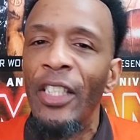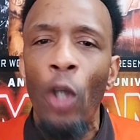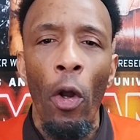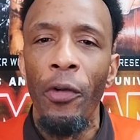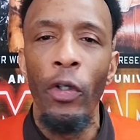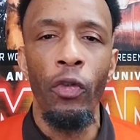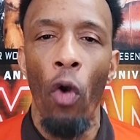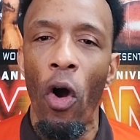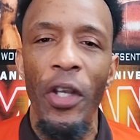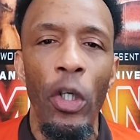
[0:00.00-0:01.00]
it's going to
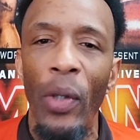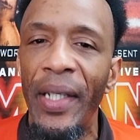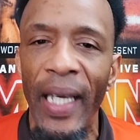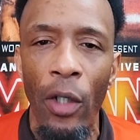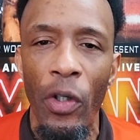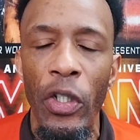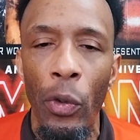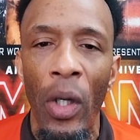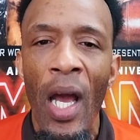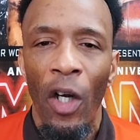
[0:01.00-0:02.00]
destroy you and kill
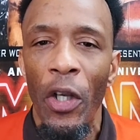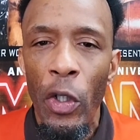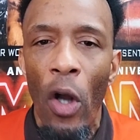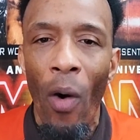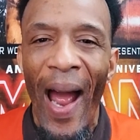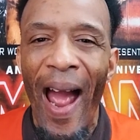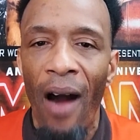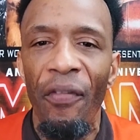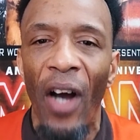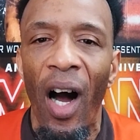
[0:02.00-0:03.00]
you because you don't
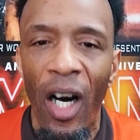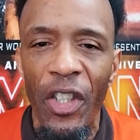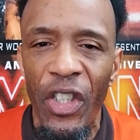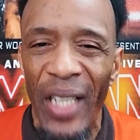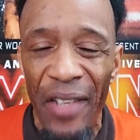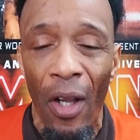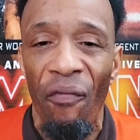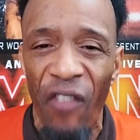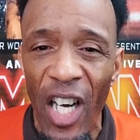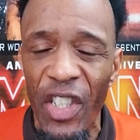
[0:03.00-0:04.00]
have the unction and the
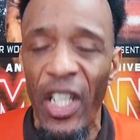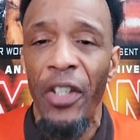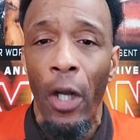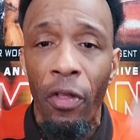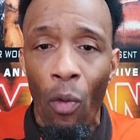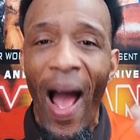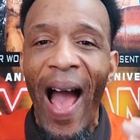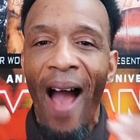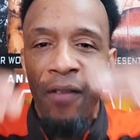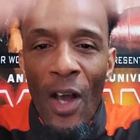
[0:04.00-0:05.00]
function to
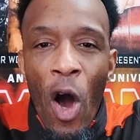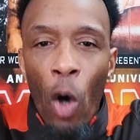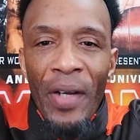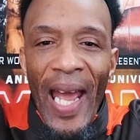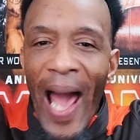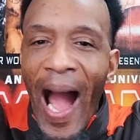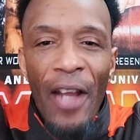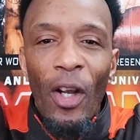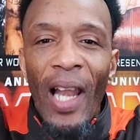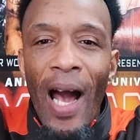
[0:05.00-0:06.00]
thrive on that
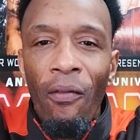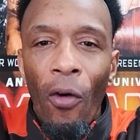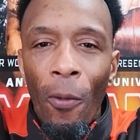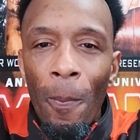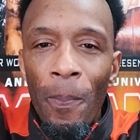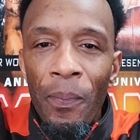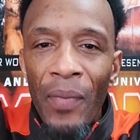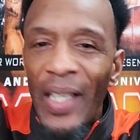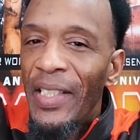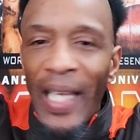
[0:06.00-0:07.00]
higher level.
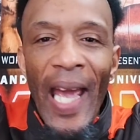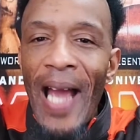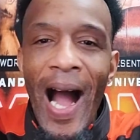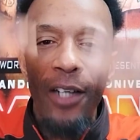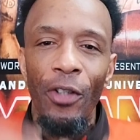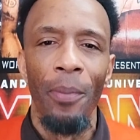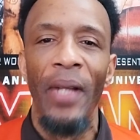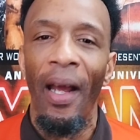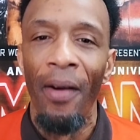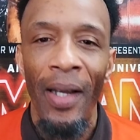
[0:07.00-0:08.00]
It's chaos up
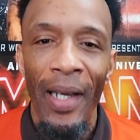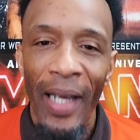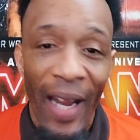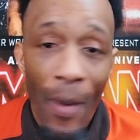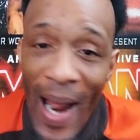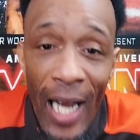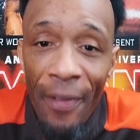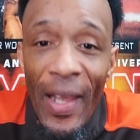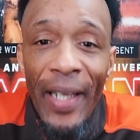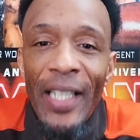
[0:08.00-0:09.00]
there.
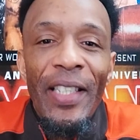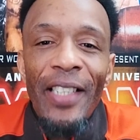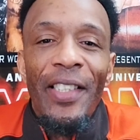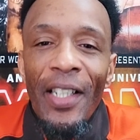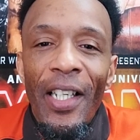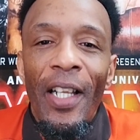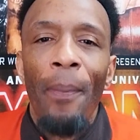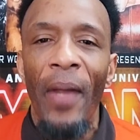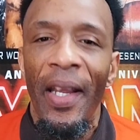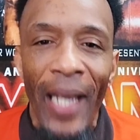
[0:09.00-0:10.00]
Everybody think it's just good
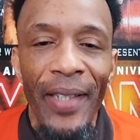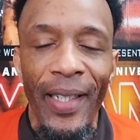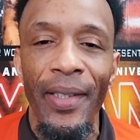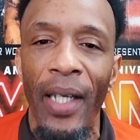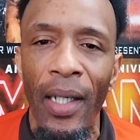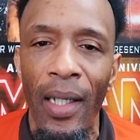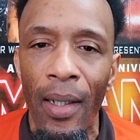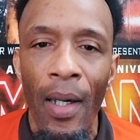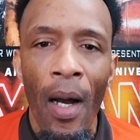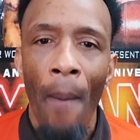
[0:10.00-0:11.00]
up there. Yes, it's
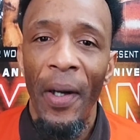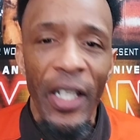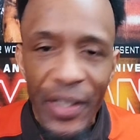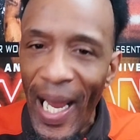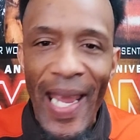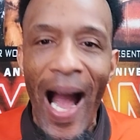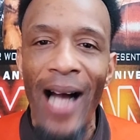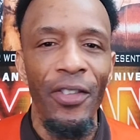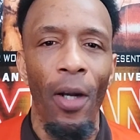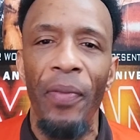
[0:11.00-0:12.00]
good, but it's
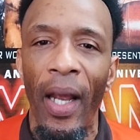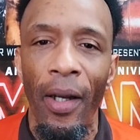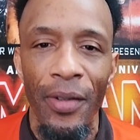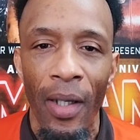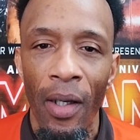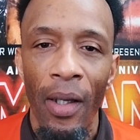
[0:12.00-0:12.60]
chaos up there.